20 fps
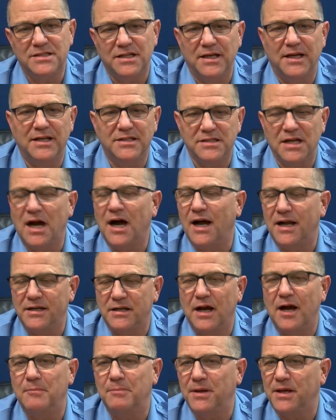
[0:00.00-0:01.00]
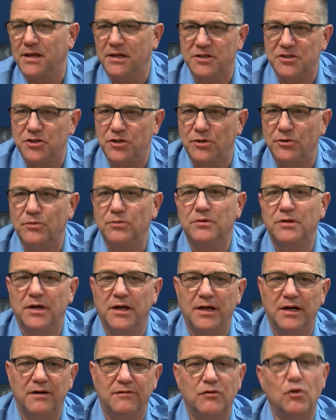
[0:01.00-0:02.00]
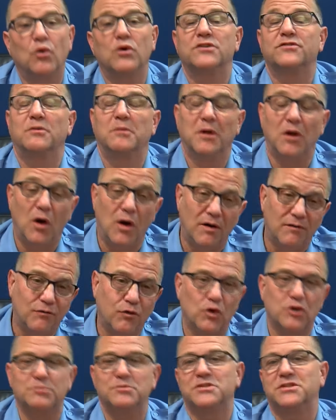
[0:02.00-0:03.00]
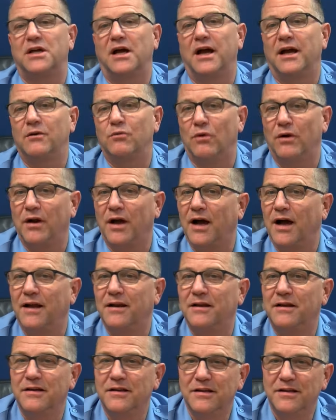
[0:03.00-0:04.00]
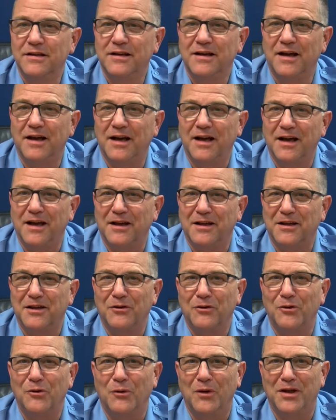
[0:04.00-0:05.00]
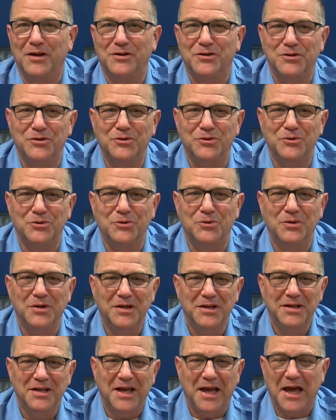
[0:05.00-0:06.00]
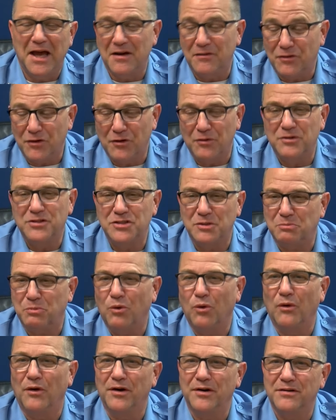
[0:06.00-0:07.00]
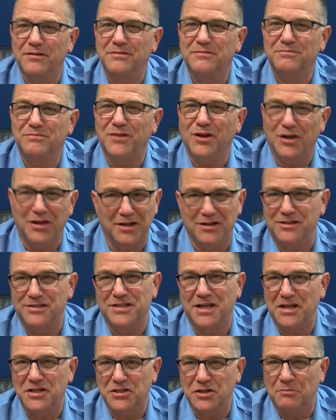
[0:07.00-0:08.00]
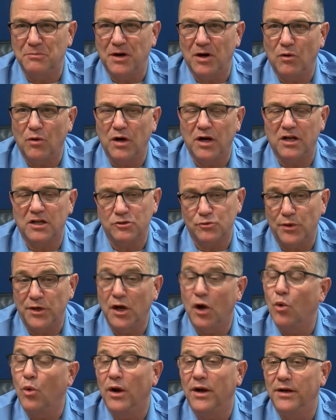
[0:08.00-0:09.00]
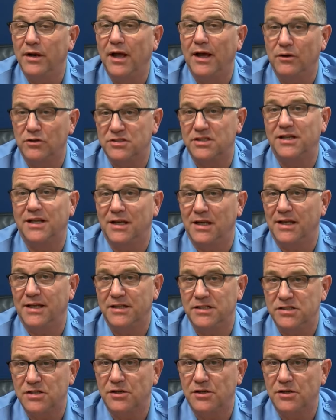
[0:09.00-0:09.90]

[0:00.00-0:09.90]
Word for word: It's a hot topic issue. Uh, of course, from a law enforcement side, we're not uh, going to ever support the legalization of marijuana because we know what else it leads